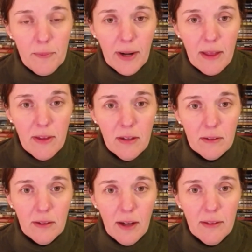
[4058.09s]
But I think
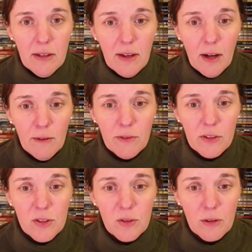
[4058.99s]
kind of the
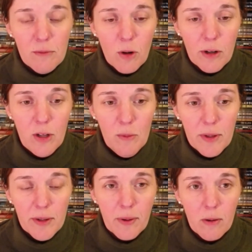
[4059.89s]
sort of more human
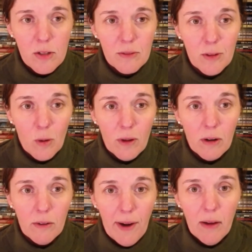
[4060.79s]
approach of going
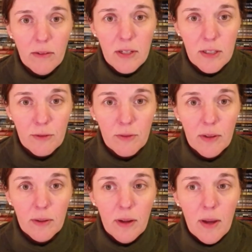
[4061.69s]
around to
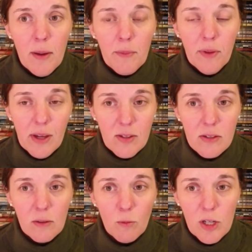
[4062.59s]
different places
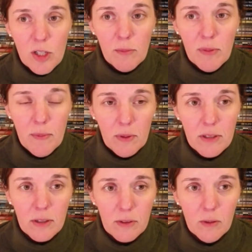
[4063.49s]
and reaching people in
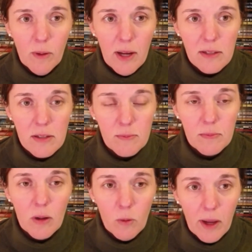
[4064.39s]
different ways is
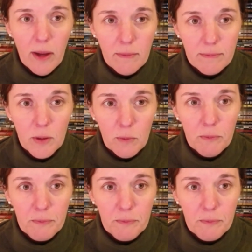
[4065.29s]
okay too.